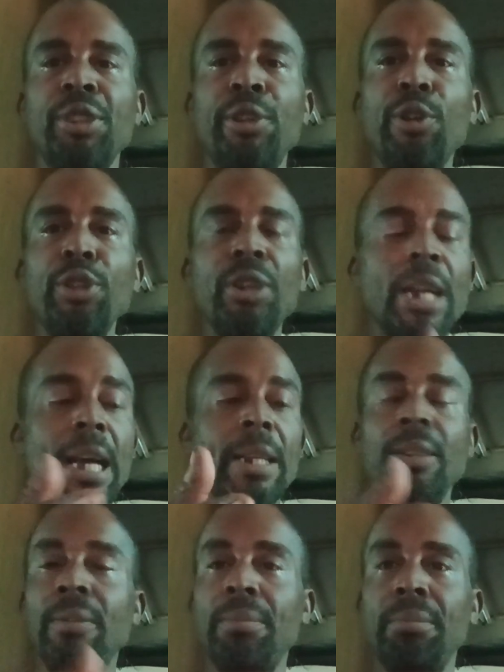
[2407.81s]
You know, you got
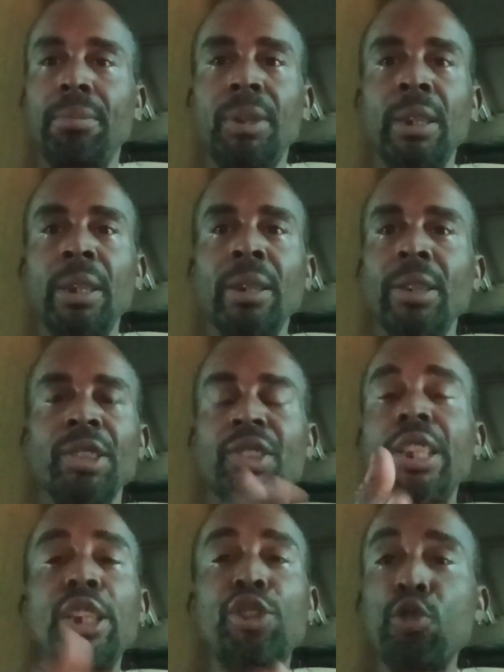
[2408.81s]
the
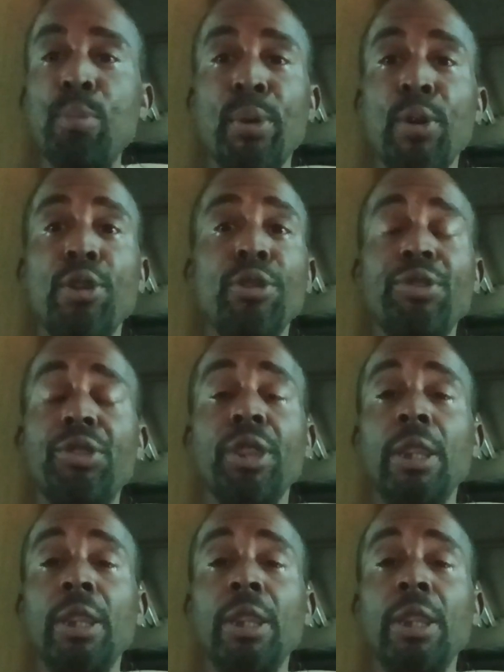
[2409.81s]
state troopers